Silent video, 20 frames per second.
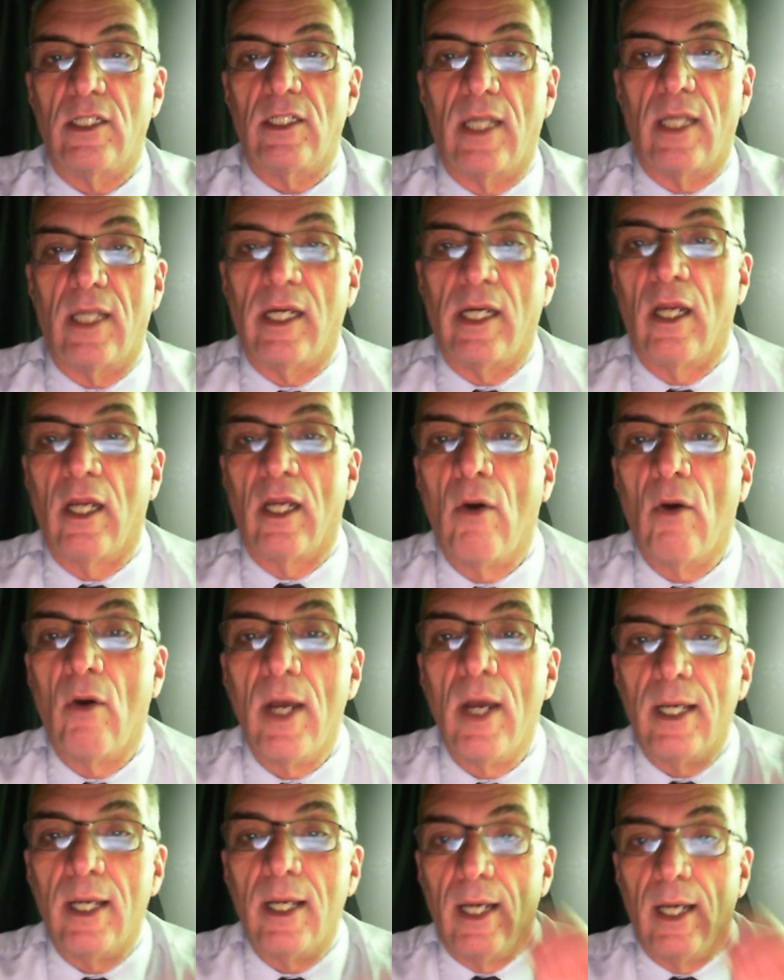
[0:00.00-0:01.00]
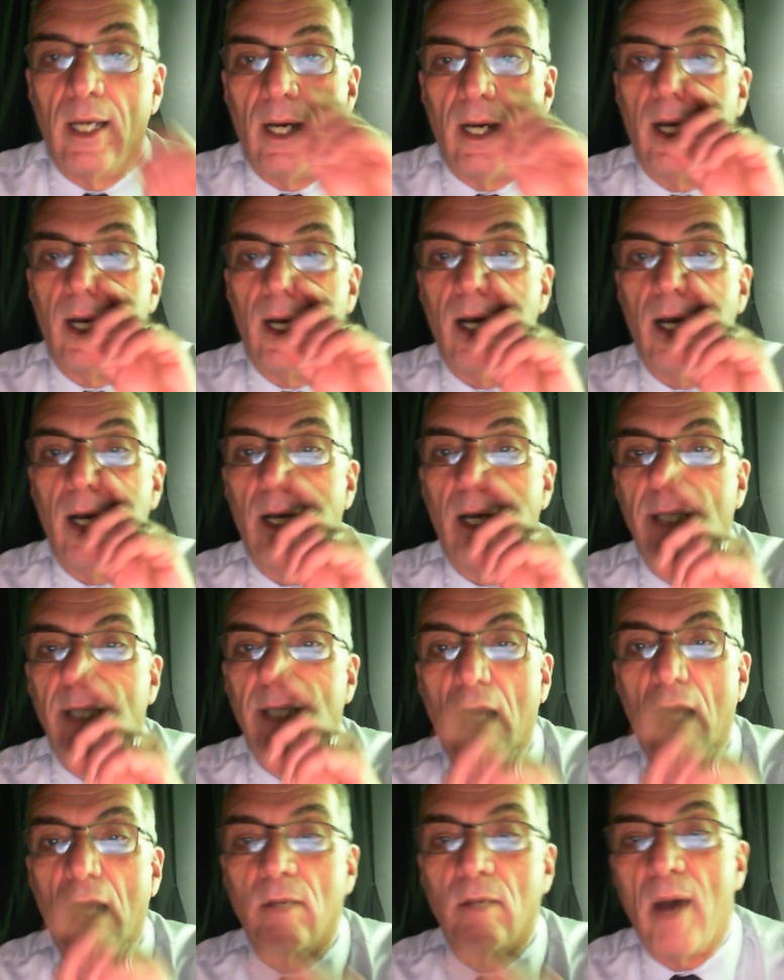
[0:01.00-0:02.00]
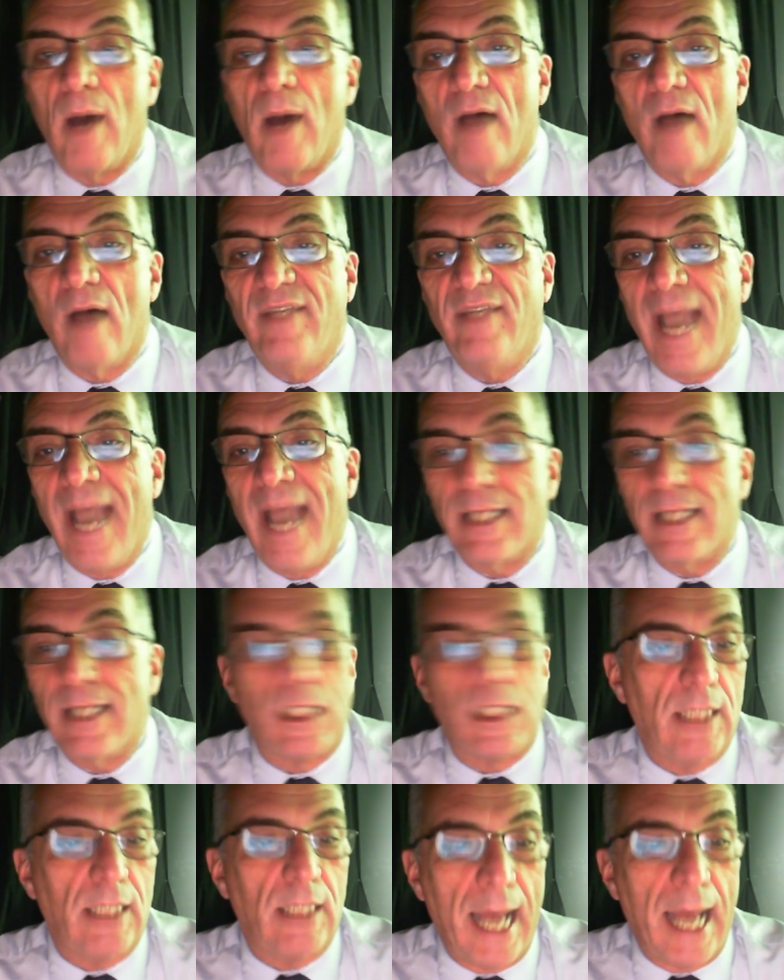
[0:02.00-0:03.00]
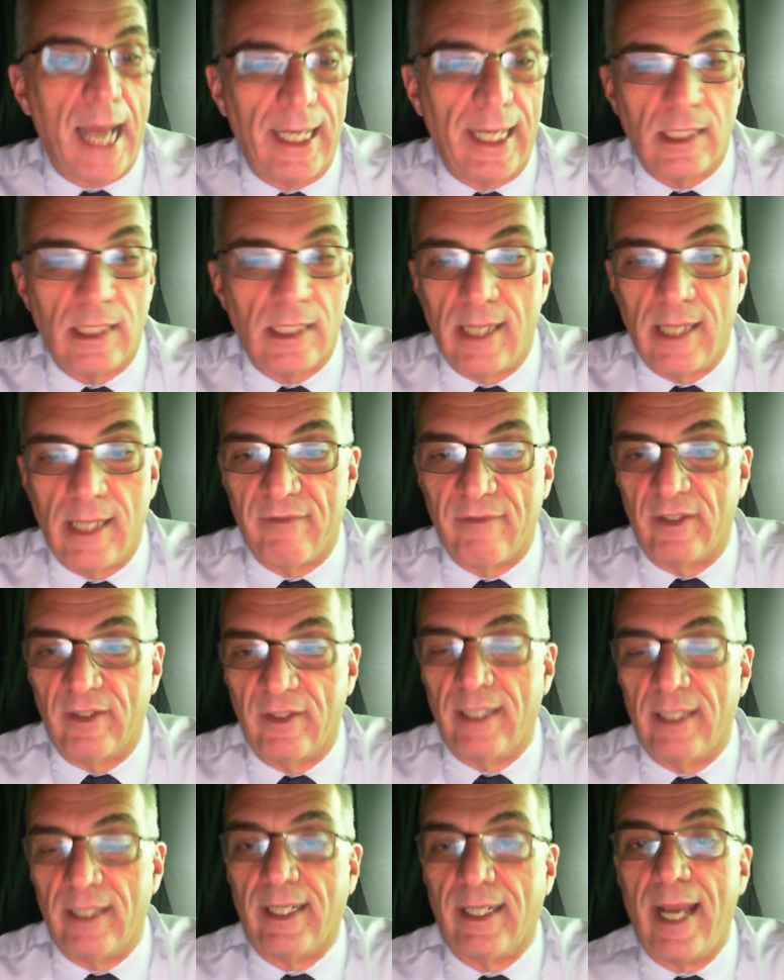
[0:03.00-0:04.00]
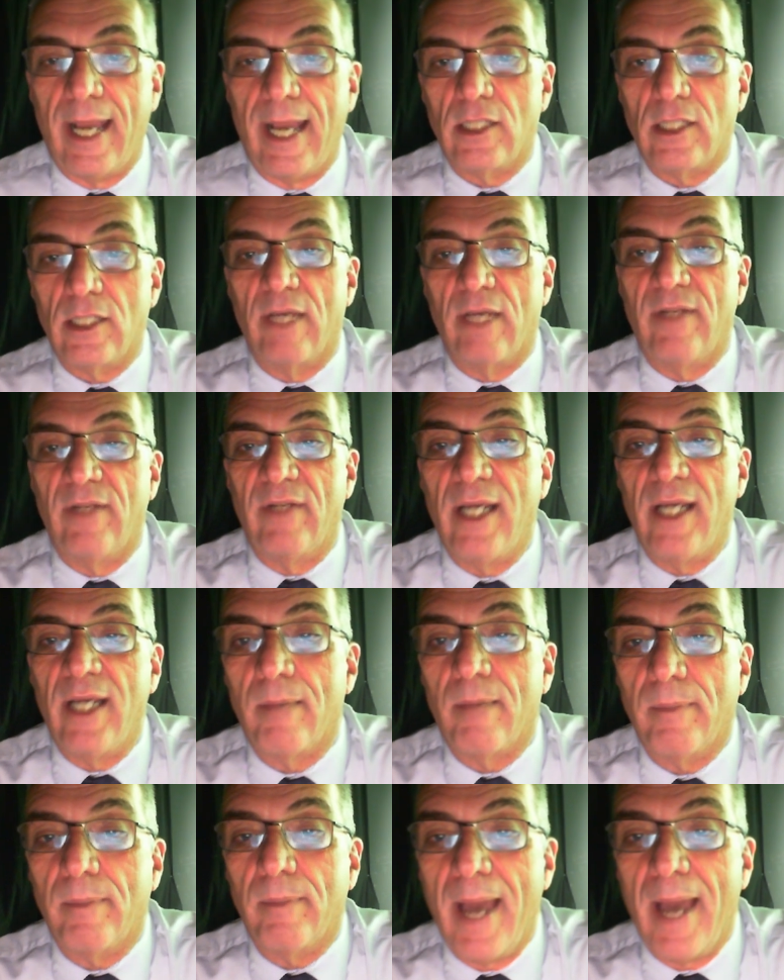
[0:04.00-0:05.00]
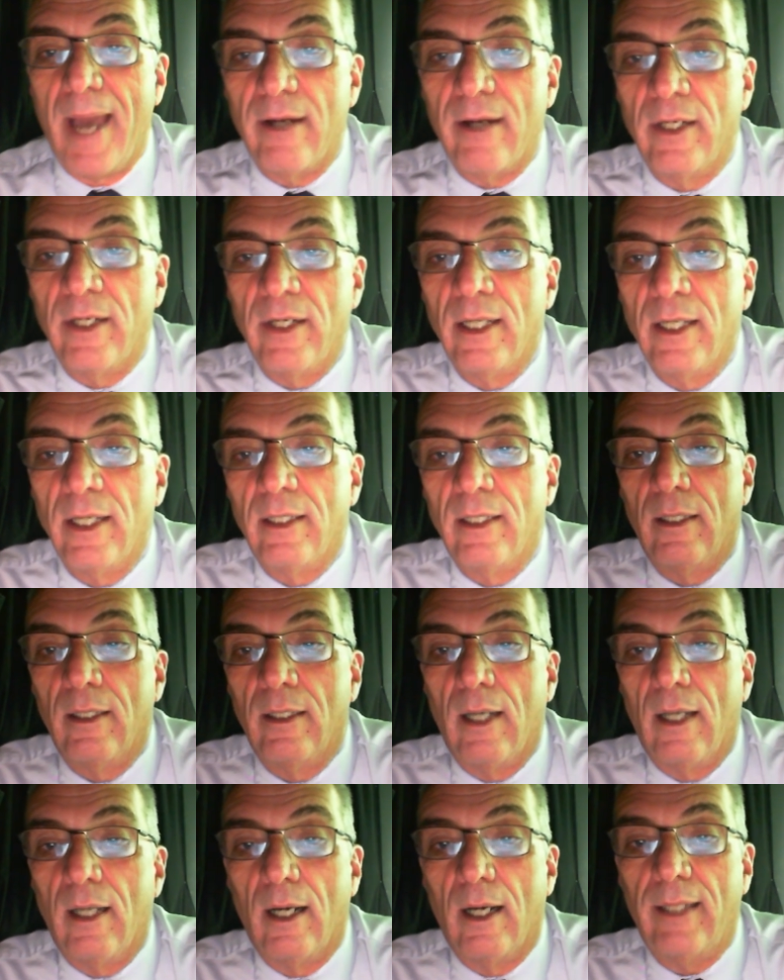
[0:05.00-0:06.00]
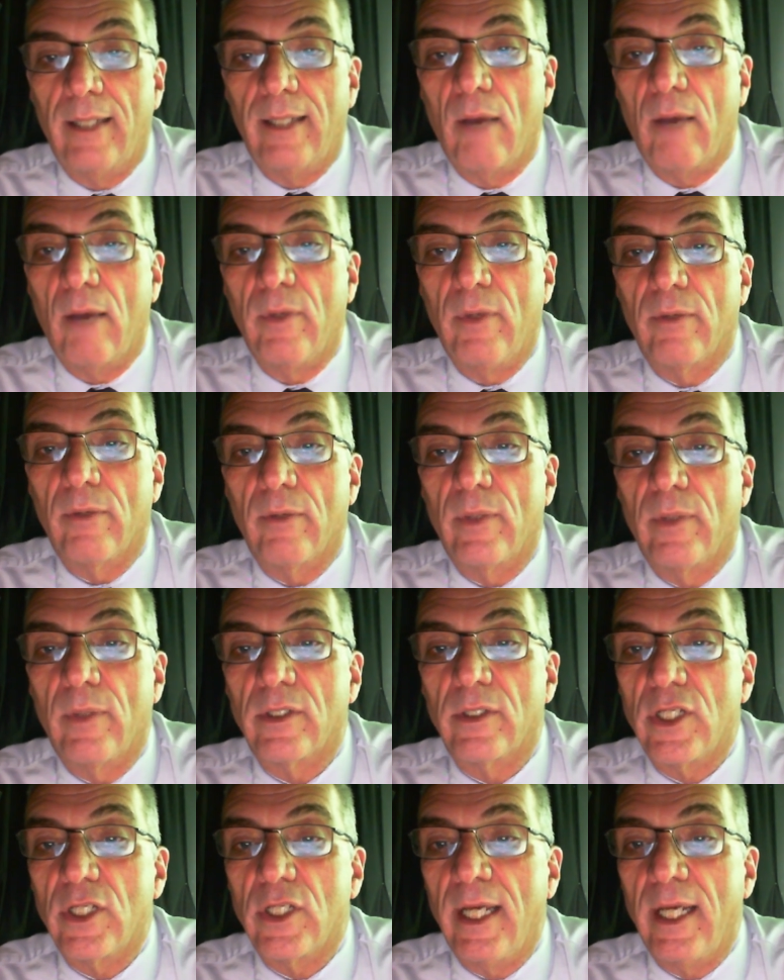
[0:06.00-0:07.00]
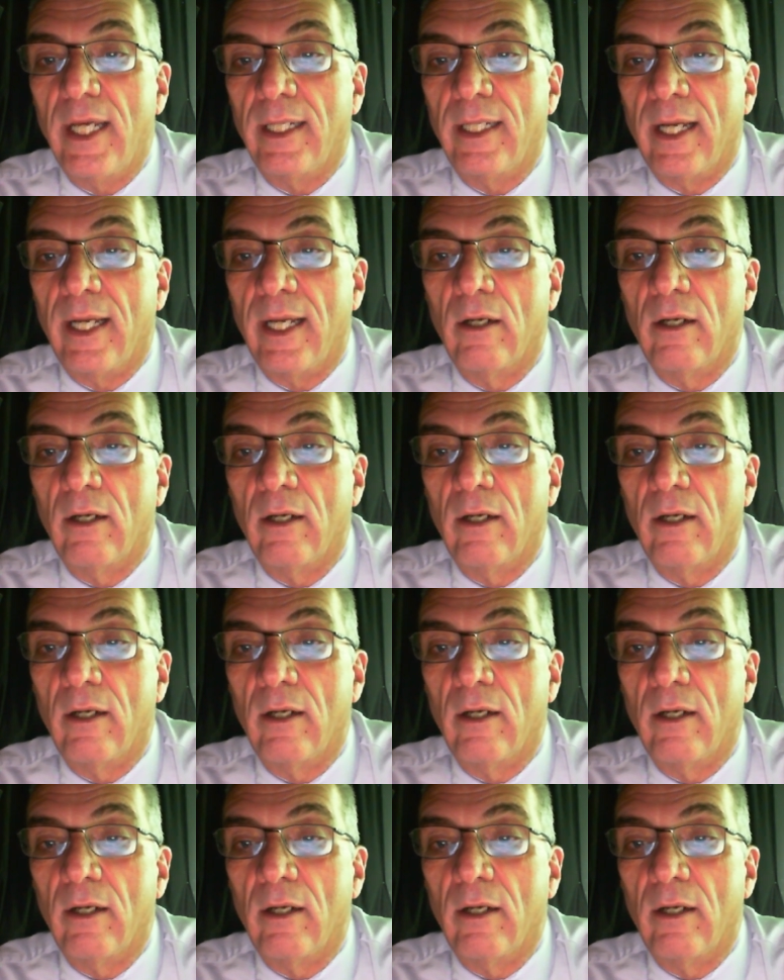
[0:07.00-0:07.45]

Danilo uh, Yakubov, yes, that is definitely the case given the upper pattern uh, that we're, we're seeing there.